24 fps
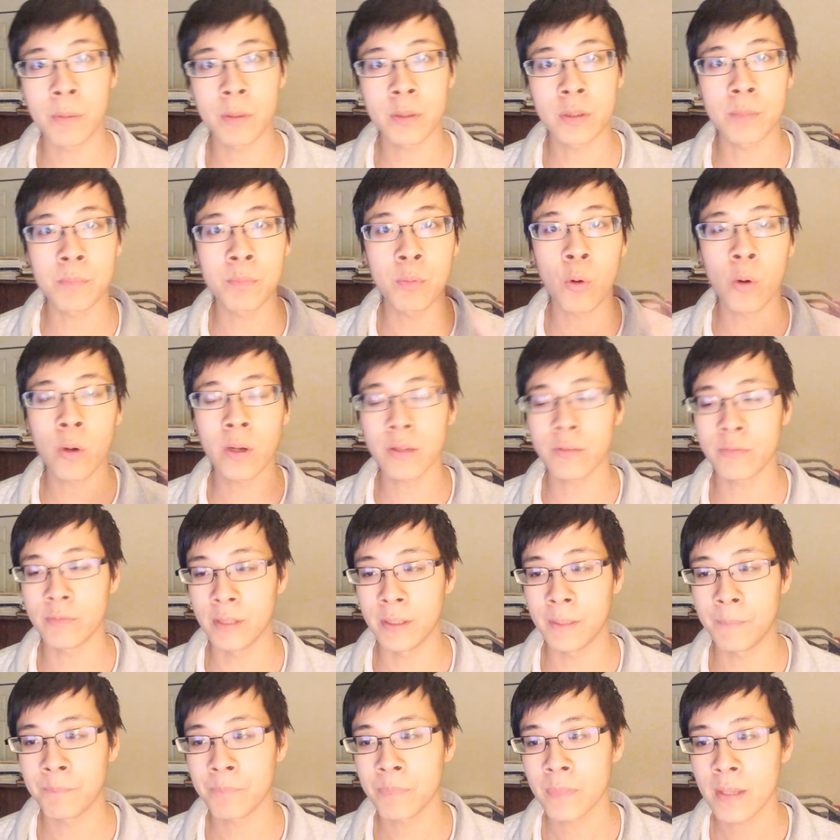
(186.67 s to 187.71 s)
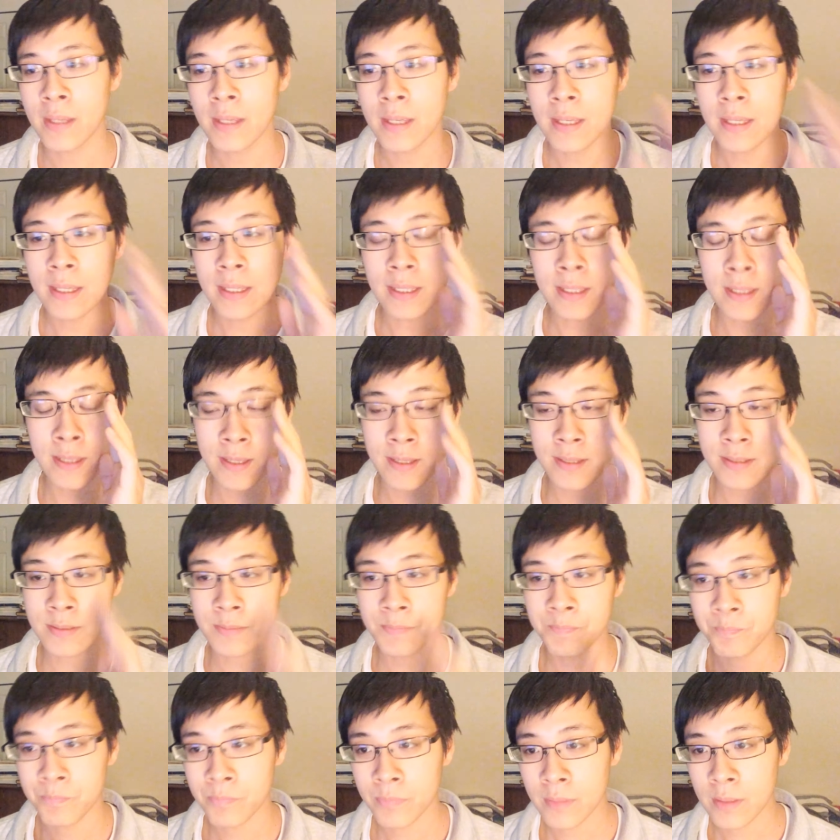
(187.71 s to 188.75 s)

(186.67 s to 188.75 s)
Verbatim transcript: But the point of it is,